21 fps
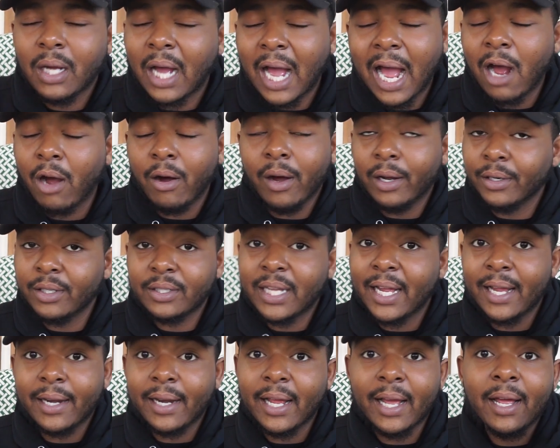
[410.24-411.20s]
I don't
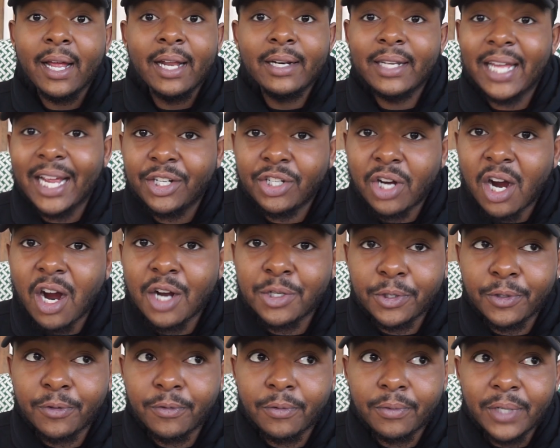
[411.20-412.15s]
understand that. They charge
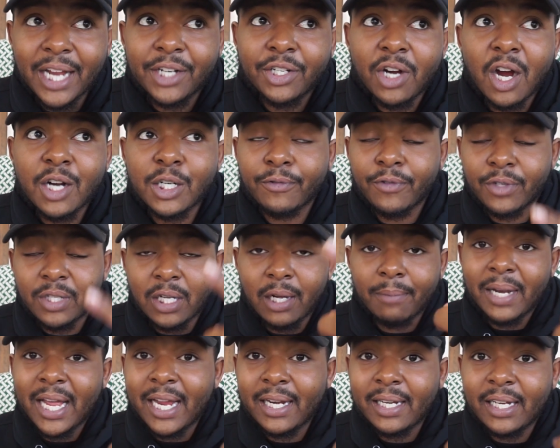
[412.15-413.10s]
you for
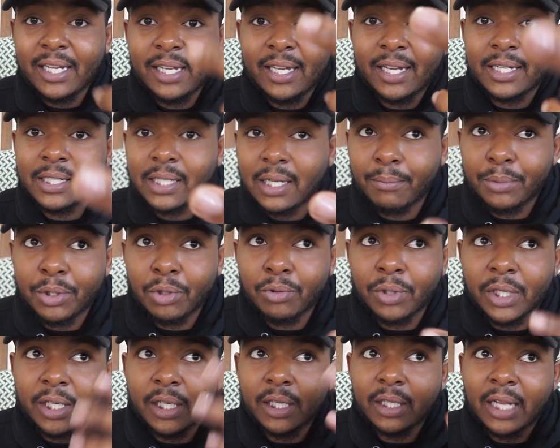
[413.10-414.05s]
something they need and something you
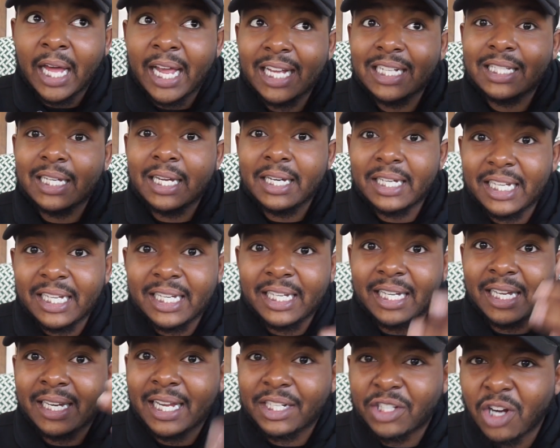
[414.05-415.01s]
need. Like, it's a
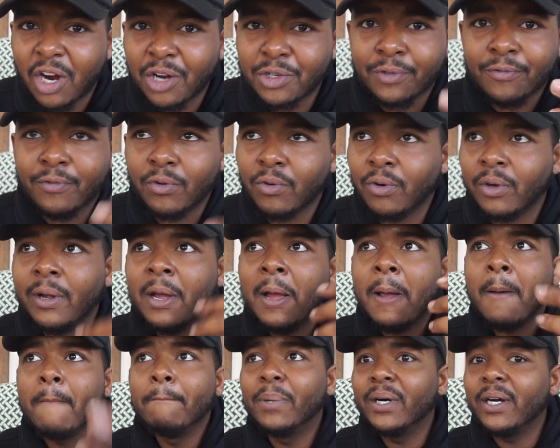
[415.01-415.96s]
need and they charge you for it.
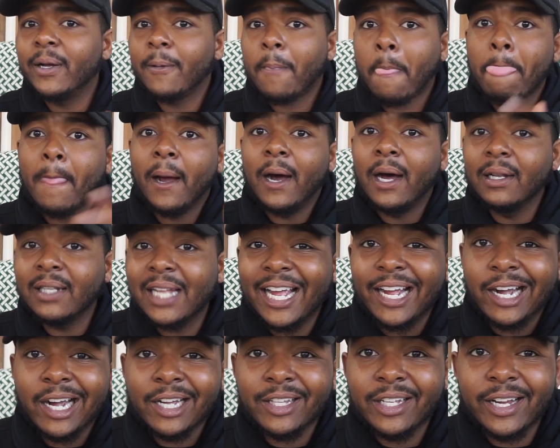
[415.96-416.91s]
But
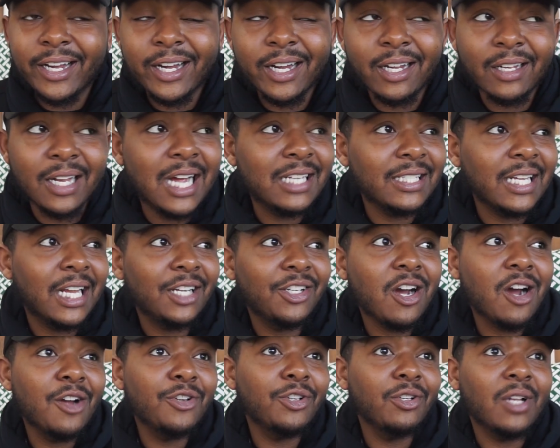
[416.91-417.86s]
unlike other airlines that
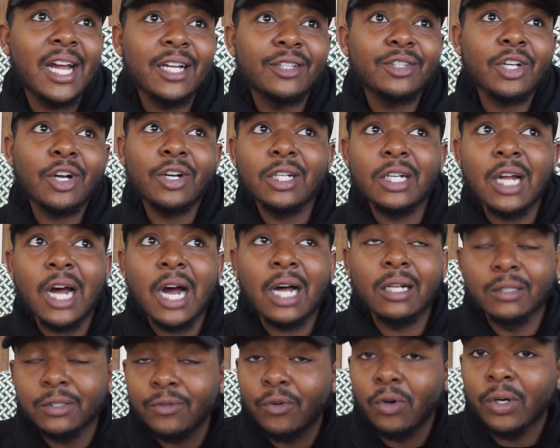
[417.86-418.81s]
charge you like $30,
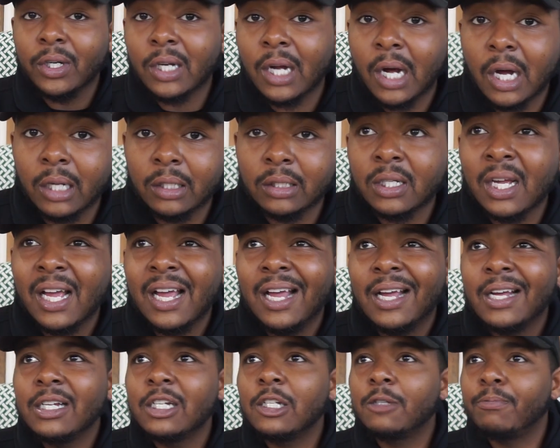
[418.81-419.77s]

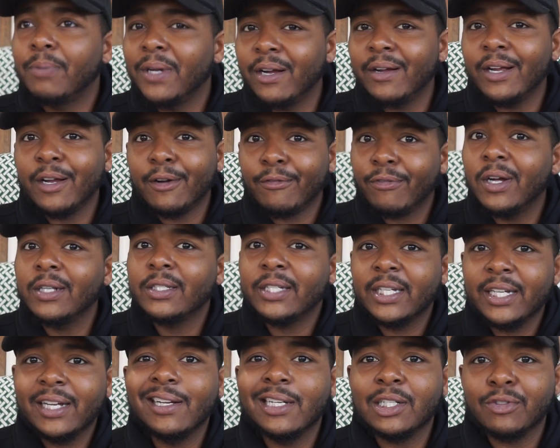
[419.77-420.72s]
$40, Spirit and
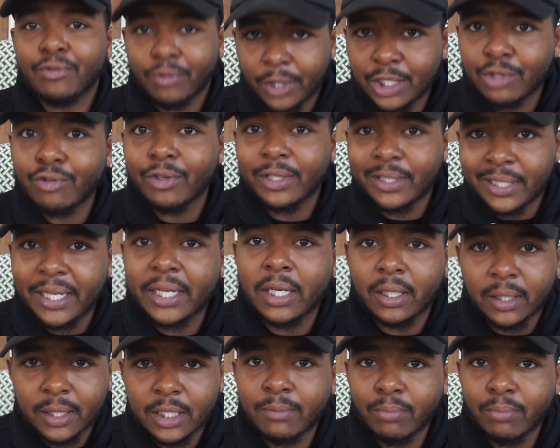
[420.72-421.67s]
Frontier is ridiculous,